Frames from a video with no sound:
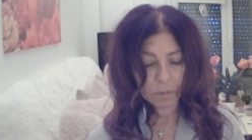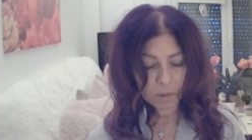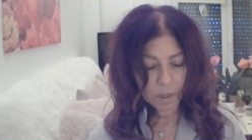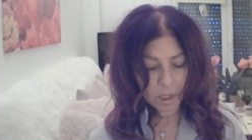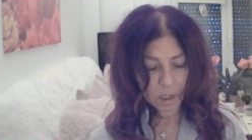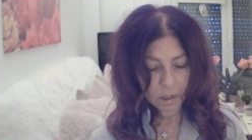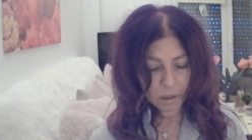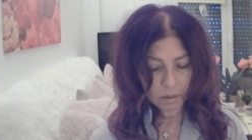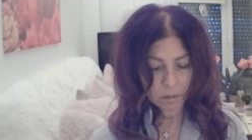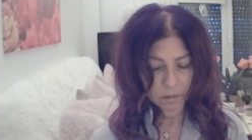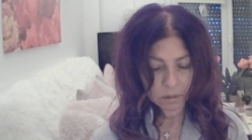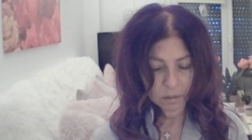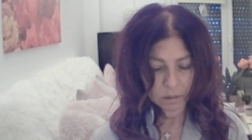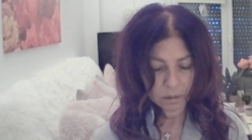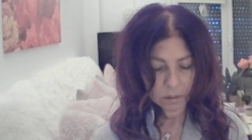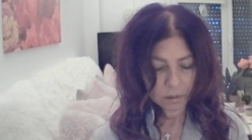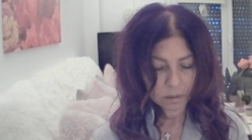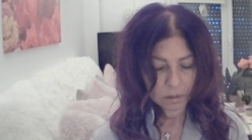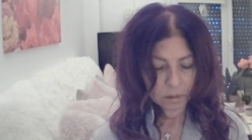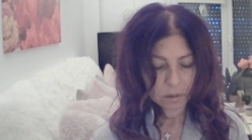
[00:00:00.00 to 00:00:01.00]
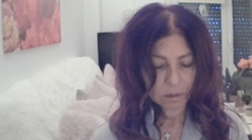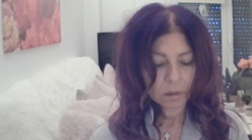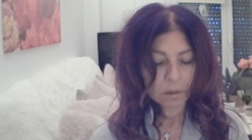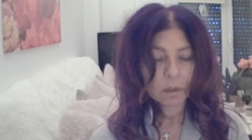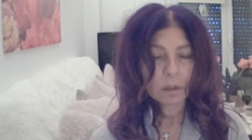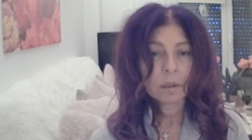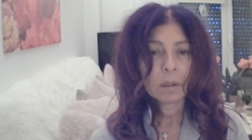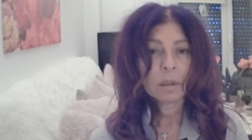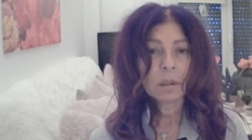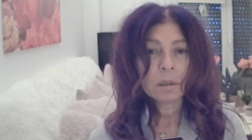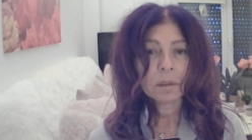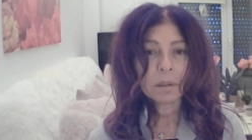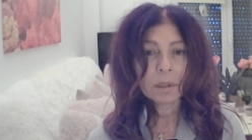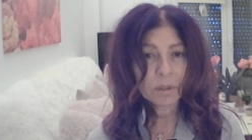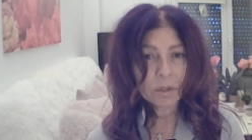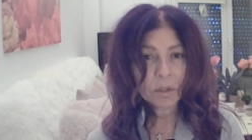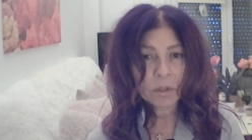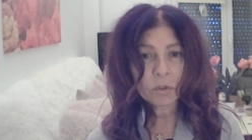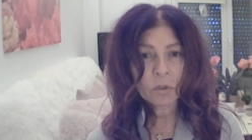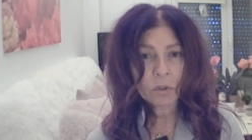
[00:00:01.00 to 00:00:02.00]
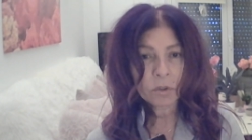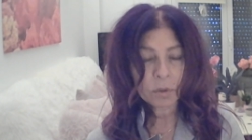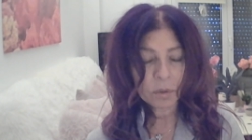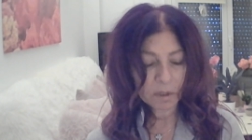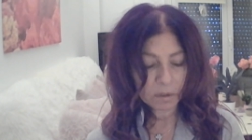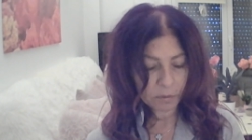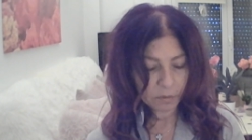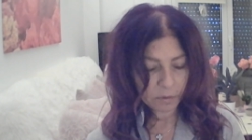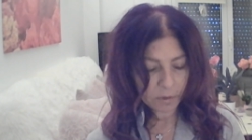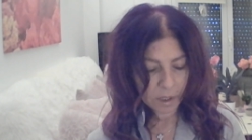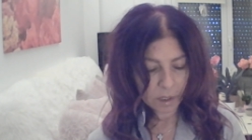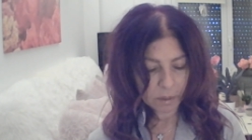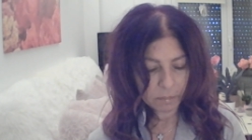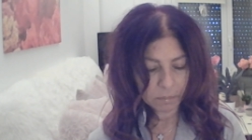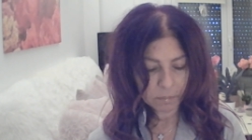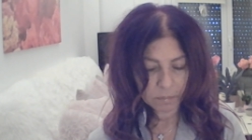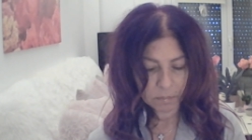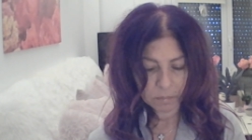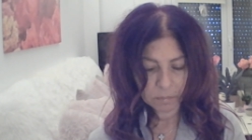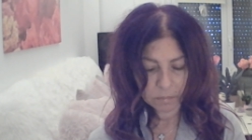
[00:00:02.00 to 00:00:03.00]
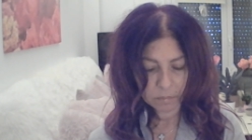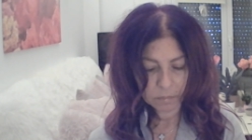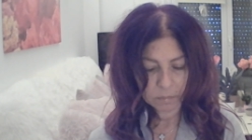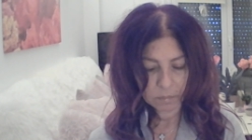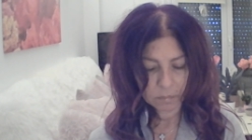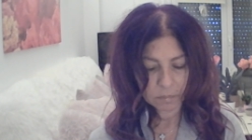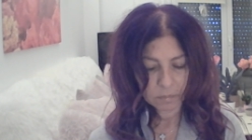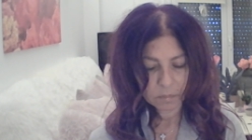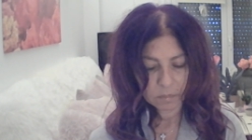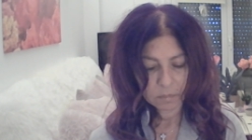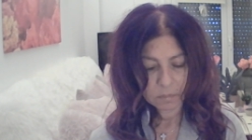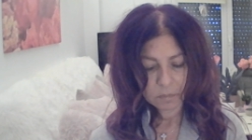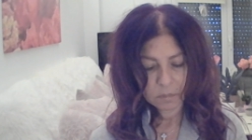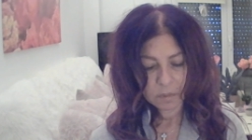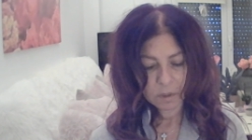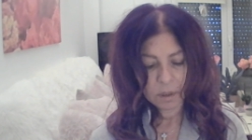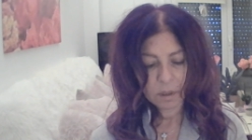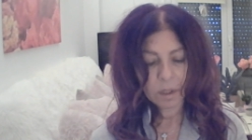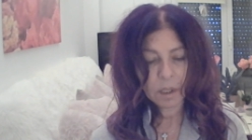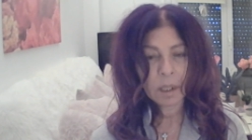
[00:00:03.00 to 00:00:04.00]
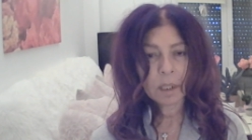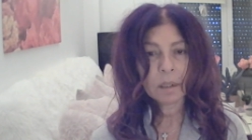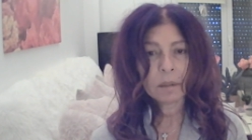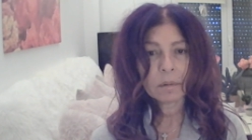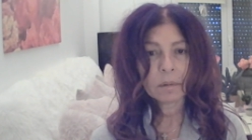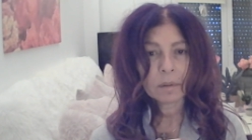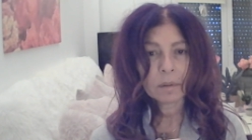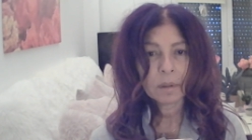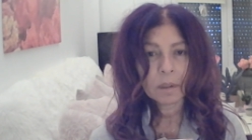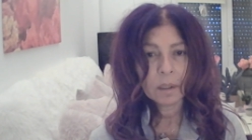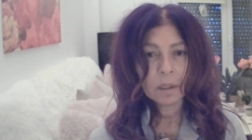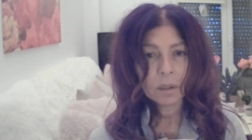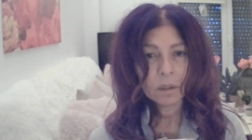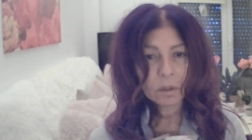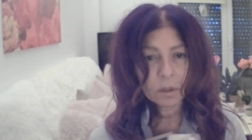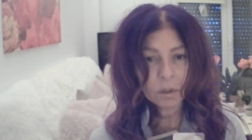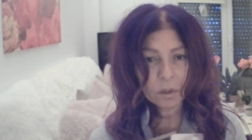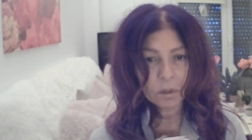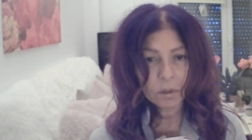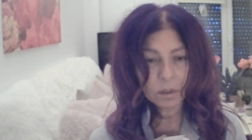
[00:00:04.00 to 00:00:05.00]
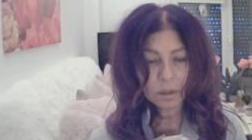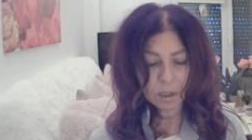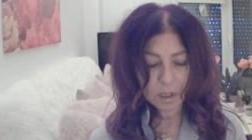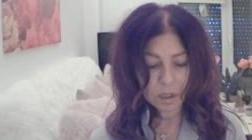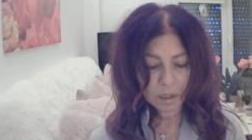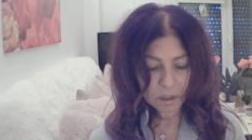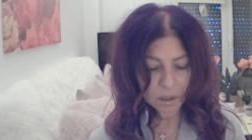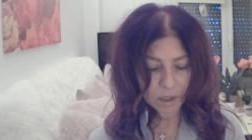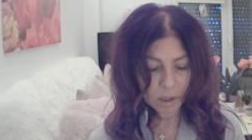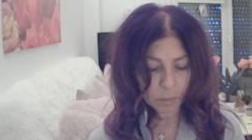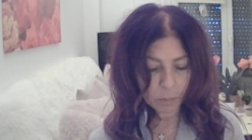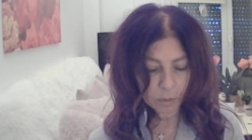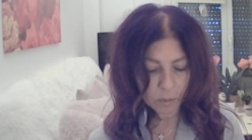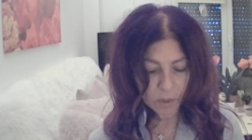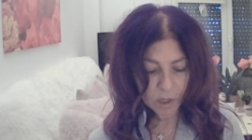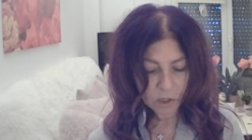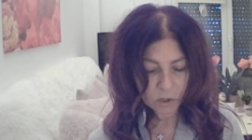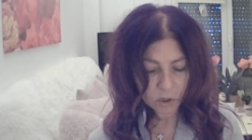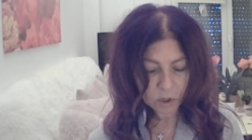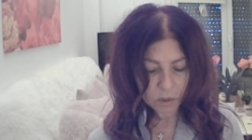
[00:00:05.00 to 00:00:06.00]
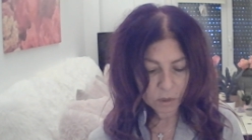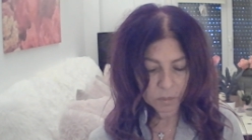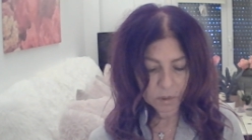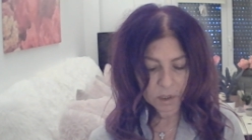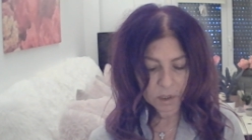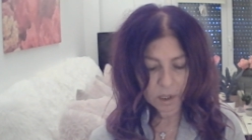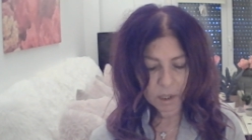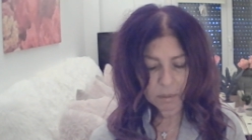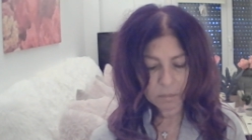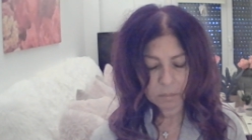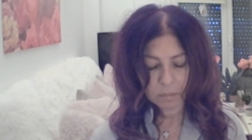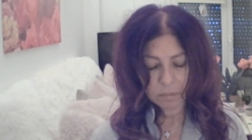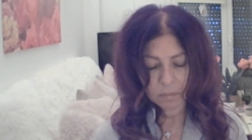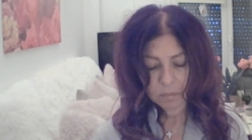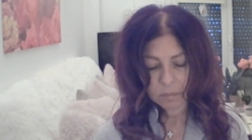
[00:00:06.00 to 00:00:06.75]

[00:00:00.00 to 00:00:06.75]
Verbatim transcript: Okay? This is your twin flame. Alright? You're currently in separation with them.